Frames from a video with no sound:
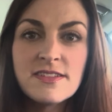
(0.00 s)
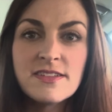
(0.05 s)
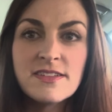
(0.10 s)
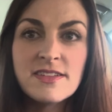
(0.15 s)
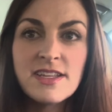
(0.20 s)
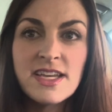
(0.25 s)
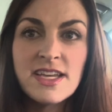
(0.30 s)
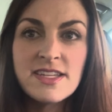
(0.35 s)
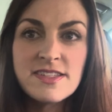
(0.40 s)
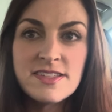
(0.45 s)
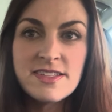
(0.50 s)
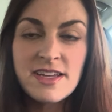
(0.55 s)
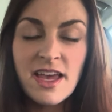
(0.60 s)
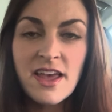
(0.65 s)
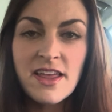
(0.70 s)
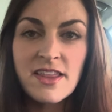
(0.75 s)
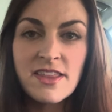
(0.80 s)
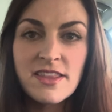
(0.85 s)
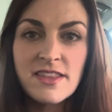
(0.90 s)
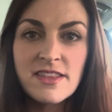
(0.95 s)
His
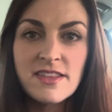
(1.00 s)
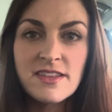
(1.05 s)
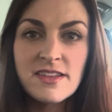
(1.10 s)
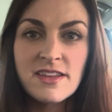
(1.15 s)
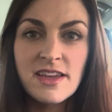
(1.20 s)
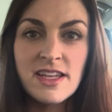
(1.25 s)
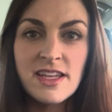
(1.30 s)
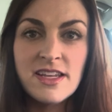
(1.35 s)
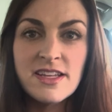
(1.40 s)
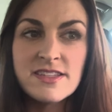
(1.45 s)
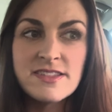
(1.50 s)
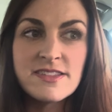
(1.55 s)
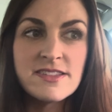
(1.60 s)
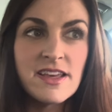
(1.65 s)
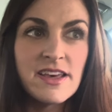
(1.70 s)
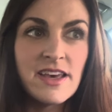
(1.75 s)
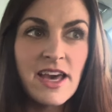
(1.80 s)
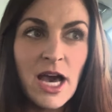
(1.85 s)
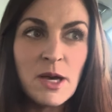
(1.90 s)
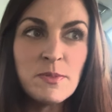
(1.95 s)
death and His
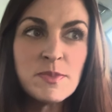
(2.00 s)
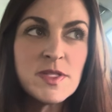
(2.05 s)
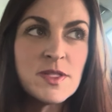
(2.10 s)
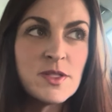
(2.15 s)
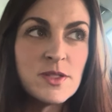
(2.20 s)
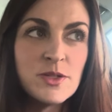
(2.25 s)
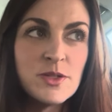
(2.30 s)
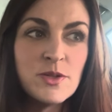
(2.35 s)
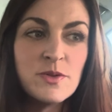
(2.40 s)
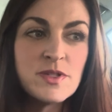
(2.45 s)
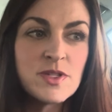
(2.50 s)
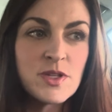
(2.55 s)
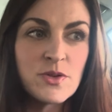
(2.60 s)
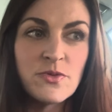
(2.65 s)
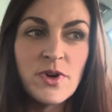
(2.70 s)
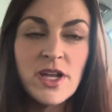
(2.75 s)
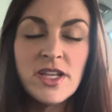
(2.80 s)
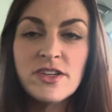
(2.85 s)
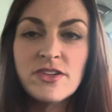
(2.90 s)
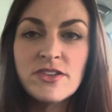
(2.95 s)
absolute
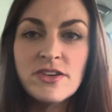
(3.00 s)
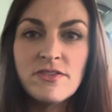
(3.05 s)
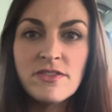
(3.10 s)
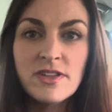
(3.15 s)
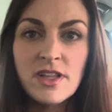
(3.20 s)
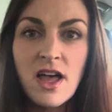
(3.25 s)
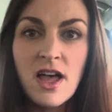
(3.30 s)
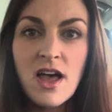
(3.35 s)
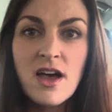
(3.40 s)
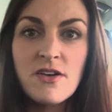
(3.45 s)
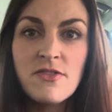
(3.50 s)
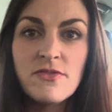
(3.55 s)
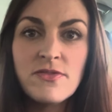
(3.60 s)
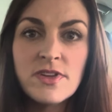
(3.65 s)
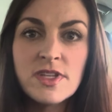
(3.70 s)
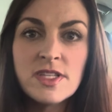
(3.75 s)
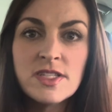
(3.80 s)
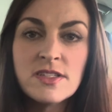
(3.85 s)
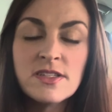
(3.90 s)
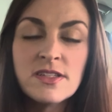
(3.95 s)
surrender of love
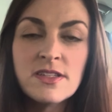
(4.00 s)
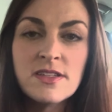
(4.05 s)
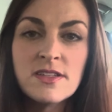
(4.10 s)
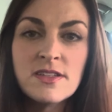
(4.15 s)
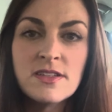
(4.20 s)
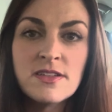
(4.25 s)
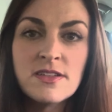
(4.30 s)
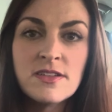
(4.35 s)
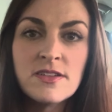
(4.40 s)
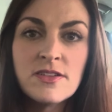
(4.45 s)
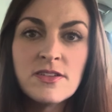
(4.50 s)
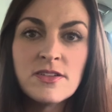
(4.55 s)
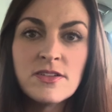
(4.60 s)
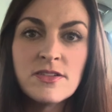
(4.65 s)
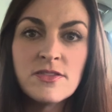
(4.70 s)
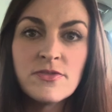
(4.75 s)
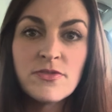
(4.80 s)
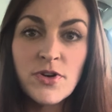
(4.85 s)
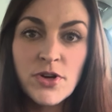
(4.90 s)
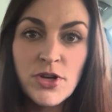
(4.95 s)

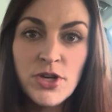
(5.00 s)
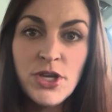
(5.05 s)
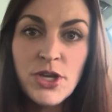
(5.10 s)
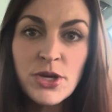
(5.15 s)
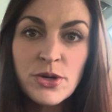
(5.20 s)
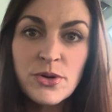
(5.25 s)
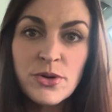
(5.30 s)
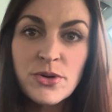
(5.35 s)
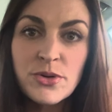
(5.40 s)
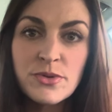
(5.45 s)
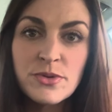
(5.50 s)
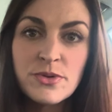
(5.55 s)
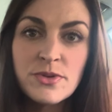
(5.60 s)
for you.